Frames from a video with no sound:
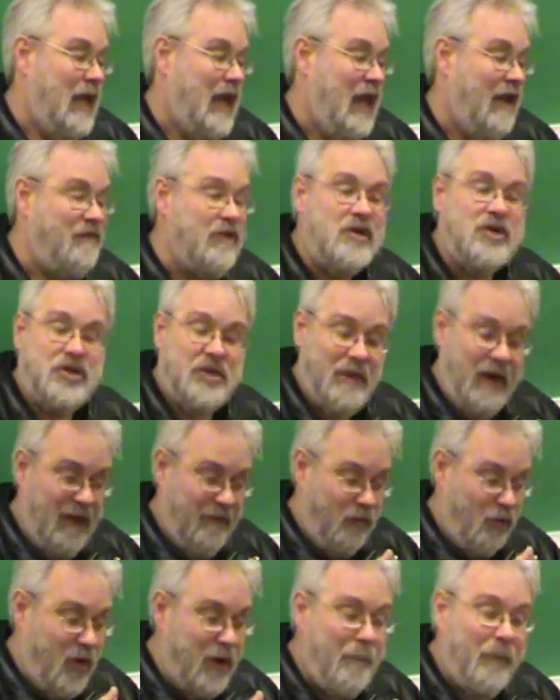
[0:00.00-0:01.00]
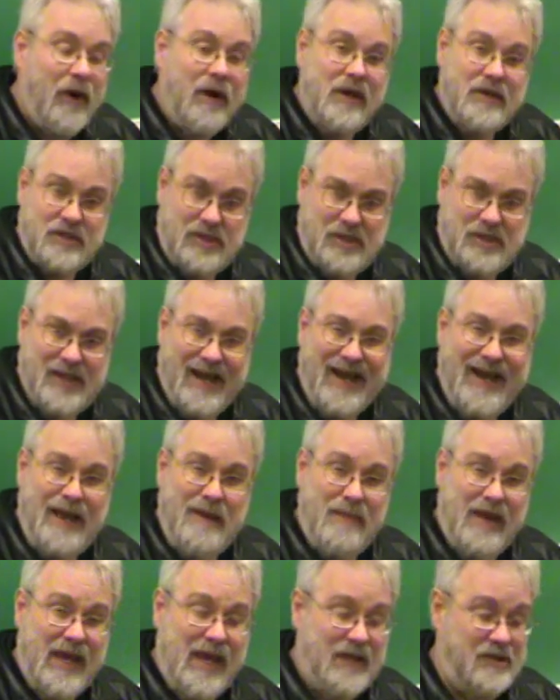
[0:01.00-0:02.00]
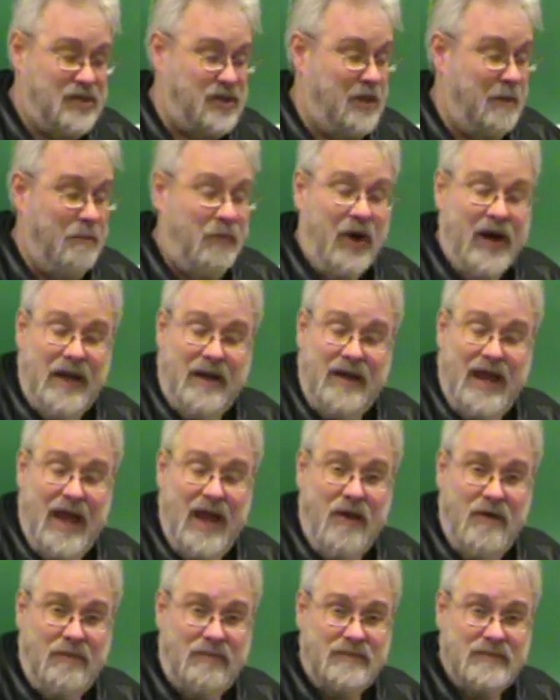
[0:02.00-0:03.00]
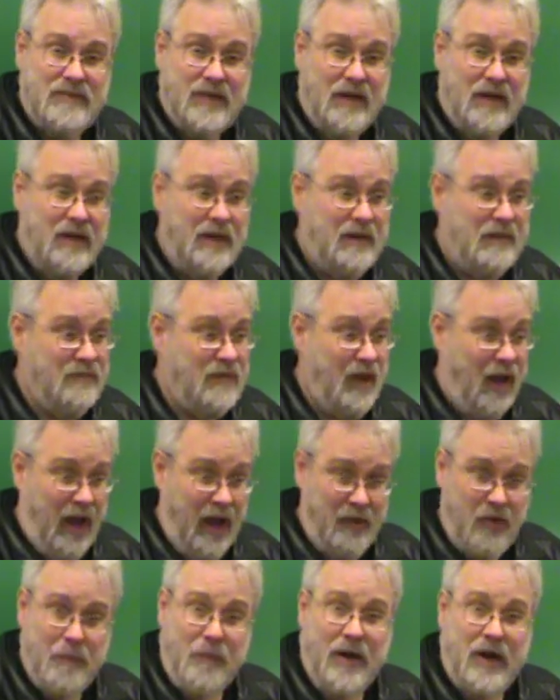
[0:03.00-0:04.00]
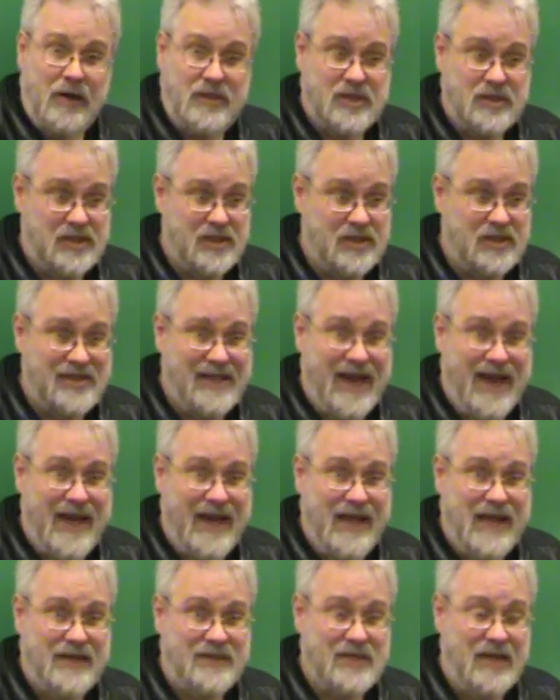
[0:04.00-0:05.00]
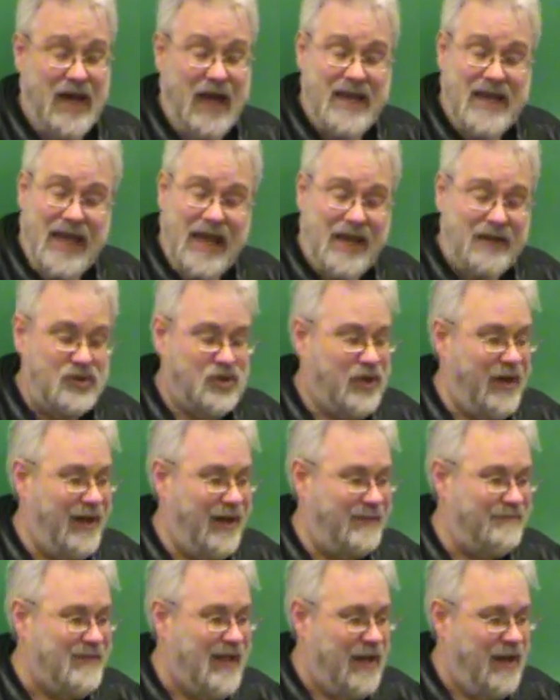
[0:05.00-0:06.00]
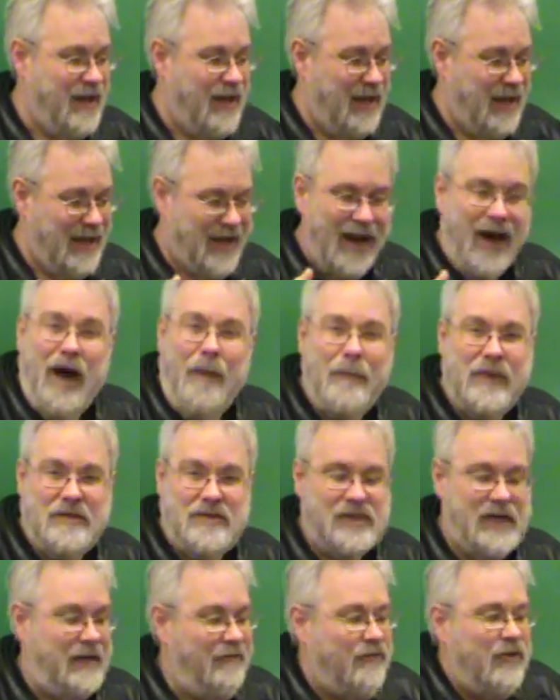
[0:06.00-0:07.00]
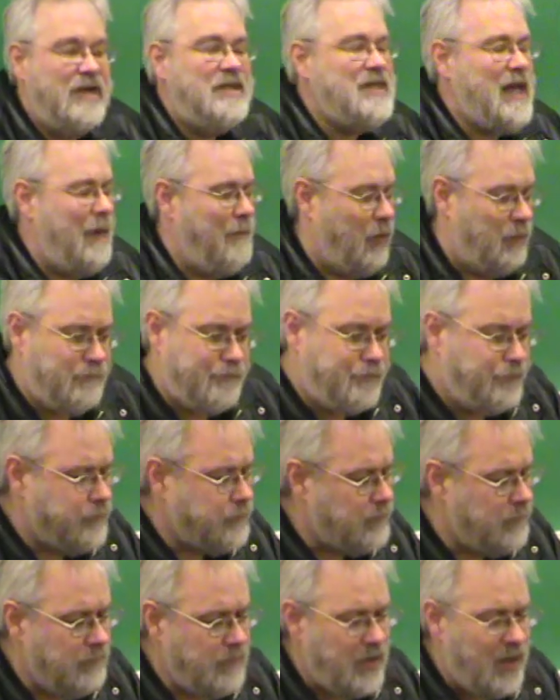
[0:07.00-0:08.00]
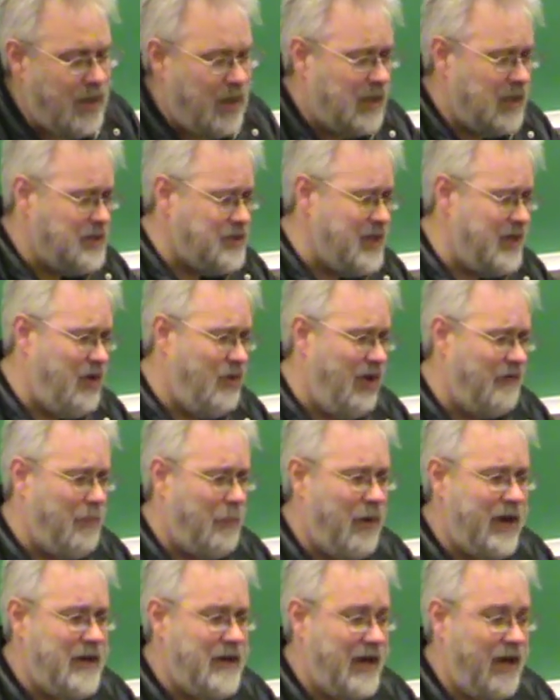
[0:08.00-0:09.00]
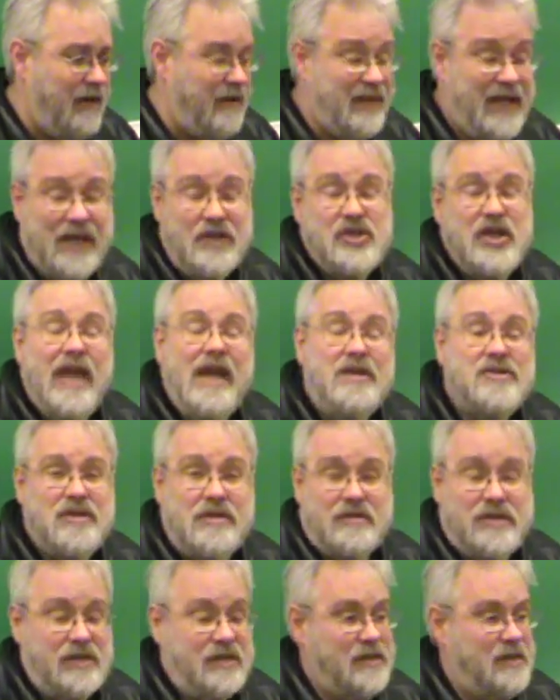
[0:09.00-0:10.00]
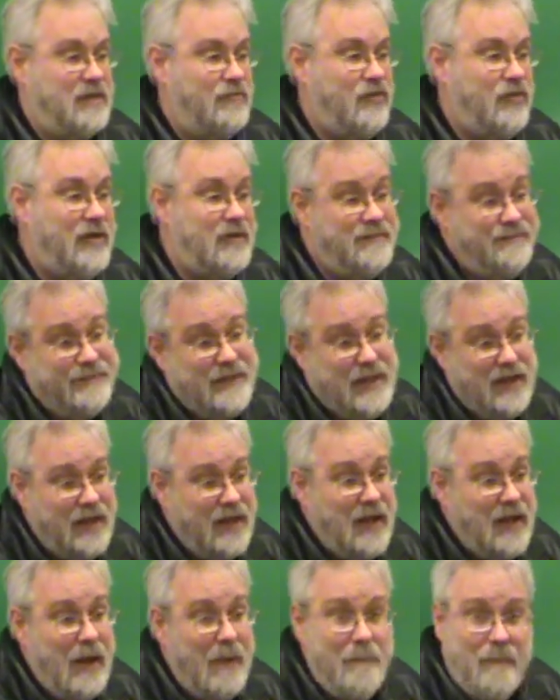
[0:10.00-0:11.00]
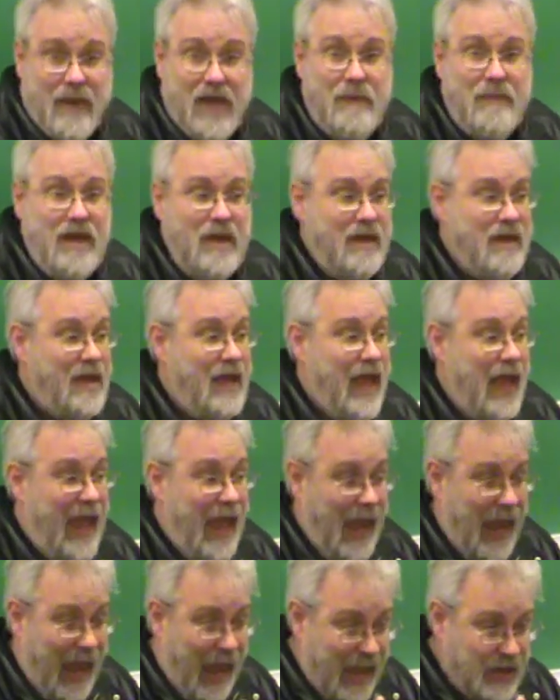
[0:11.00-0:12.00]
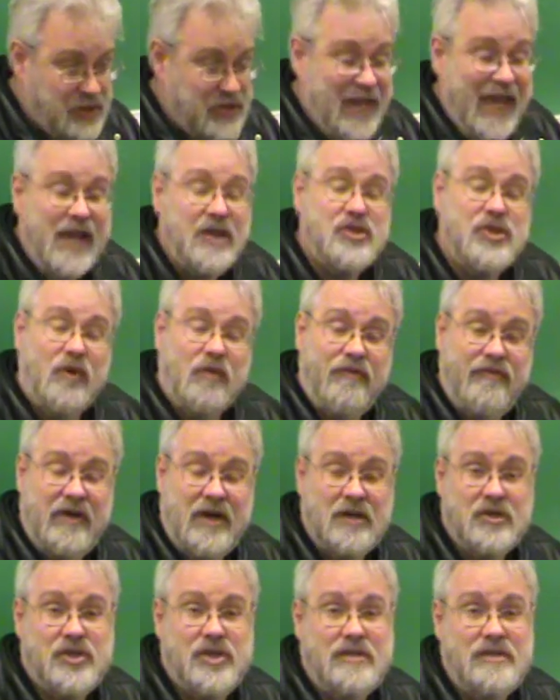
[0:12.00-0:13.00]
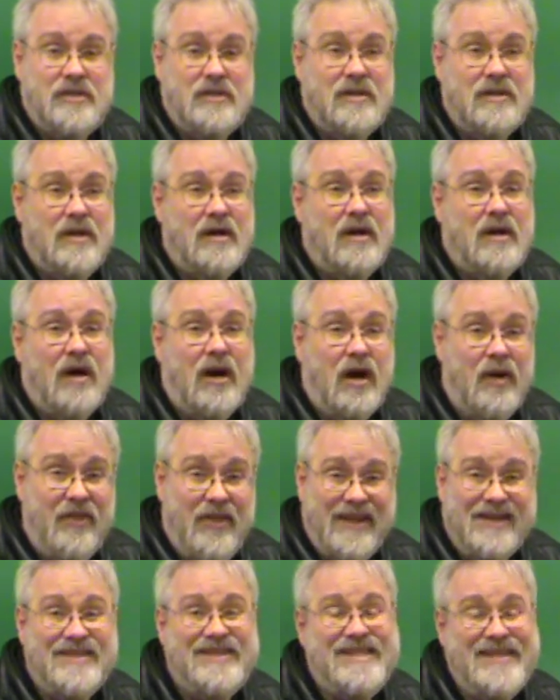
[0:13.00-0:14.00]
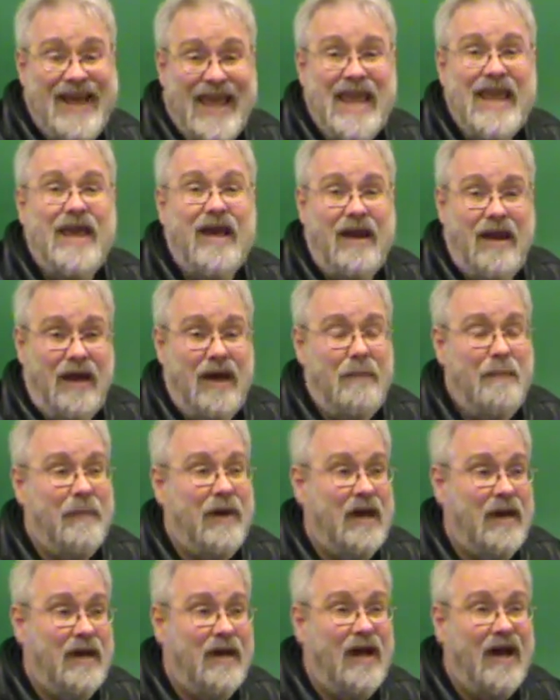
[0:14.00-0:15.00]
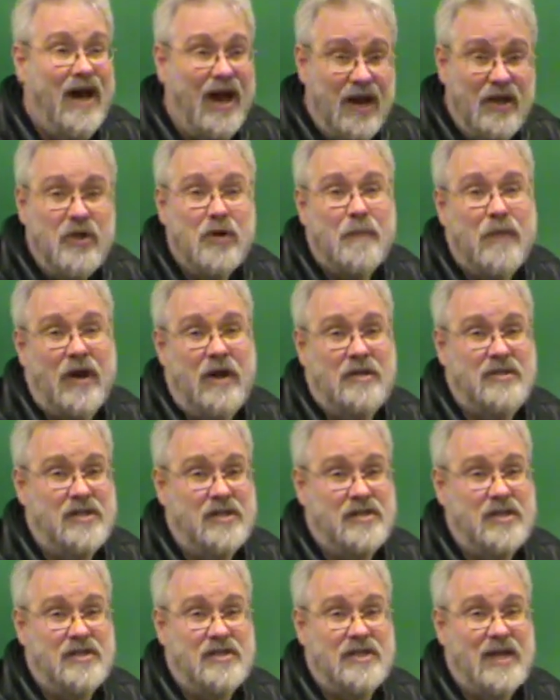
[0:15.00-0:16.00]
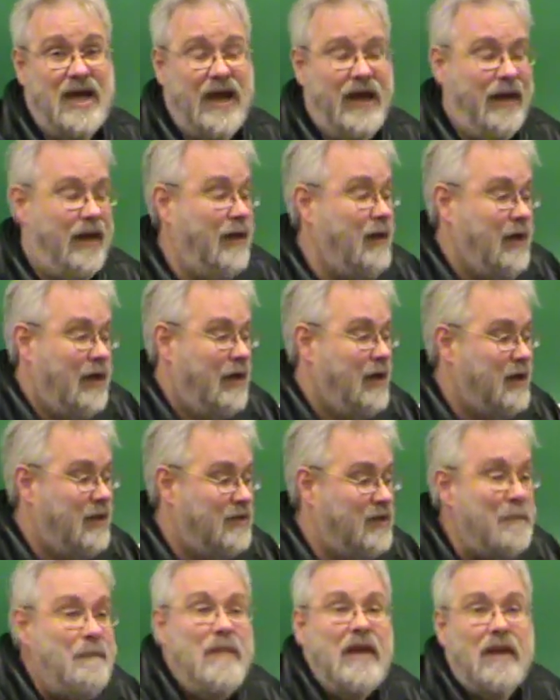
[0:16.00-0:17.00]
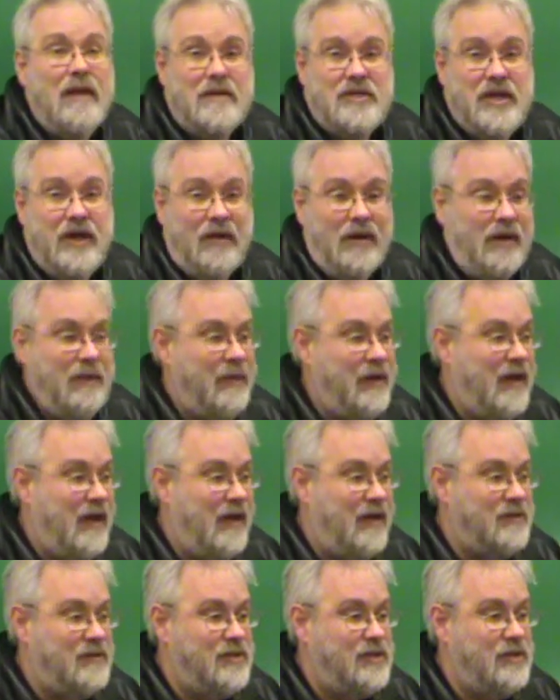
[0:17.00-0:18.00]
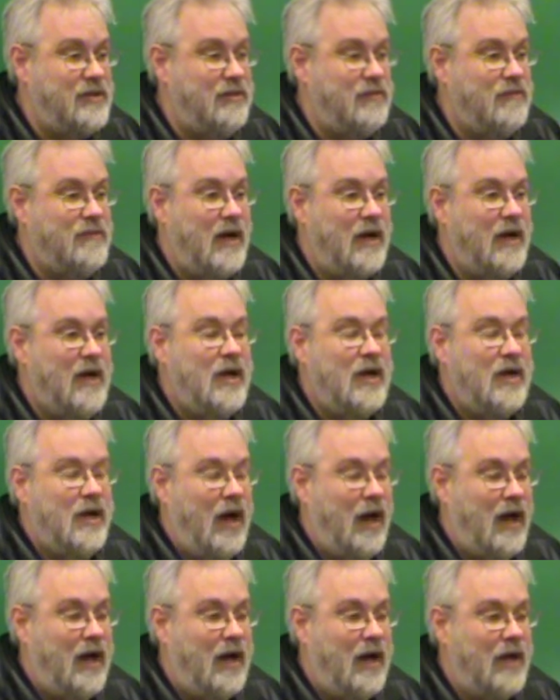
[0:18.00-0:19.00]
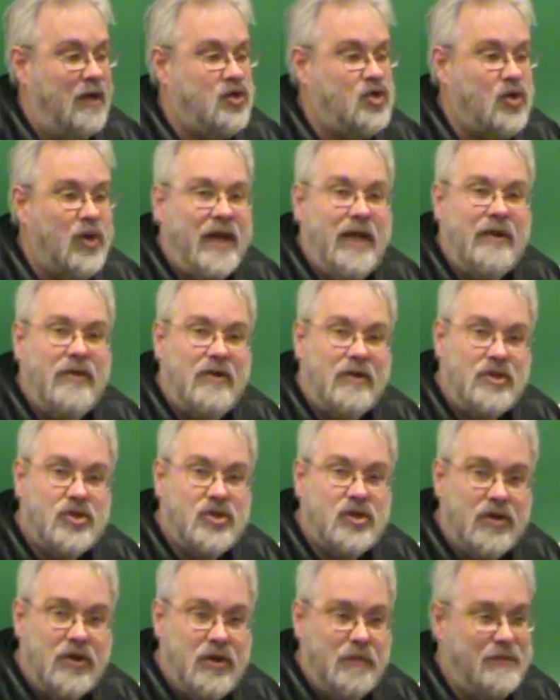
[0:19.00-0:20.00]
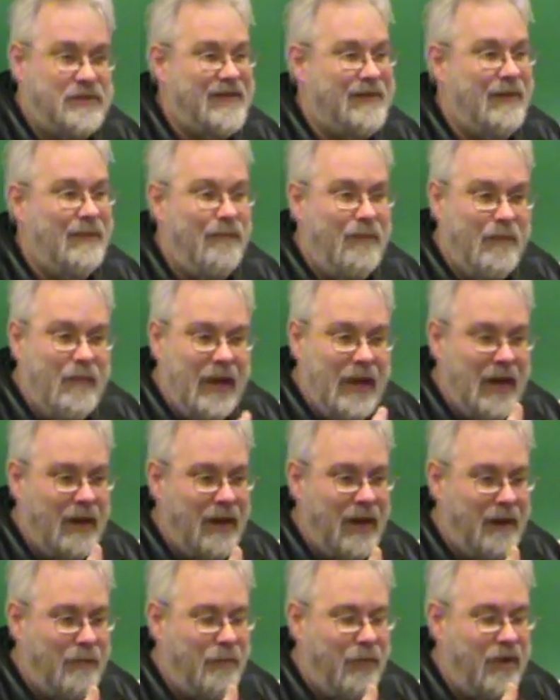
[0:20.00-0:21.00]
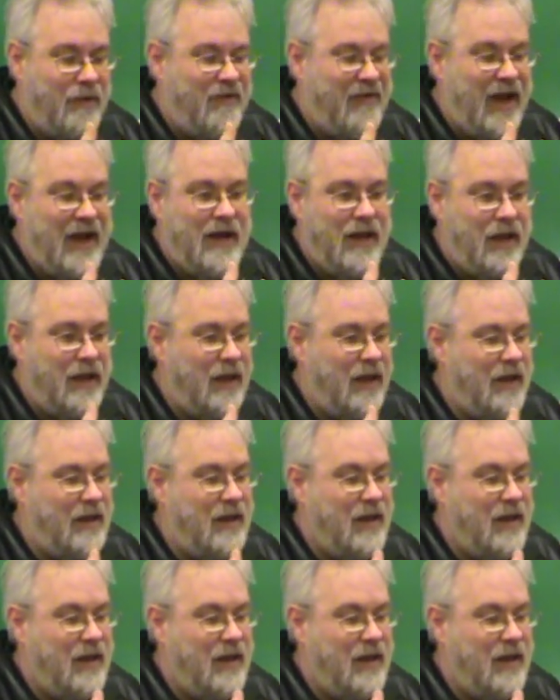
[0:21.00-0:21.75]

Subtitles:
If one part of society begins to break down, other parts of societies, again, try to compensate. For example, let's say you have a breakdown in the educational system. Well, maybe educational functions are then taken up by other parts of society. The military begins to train their troops, providing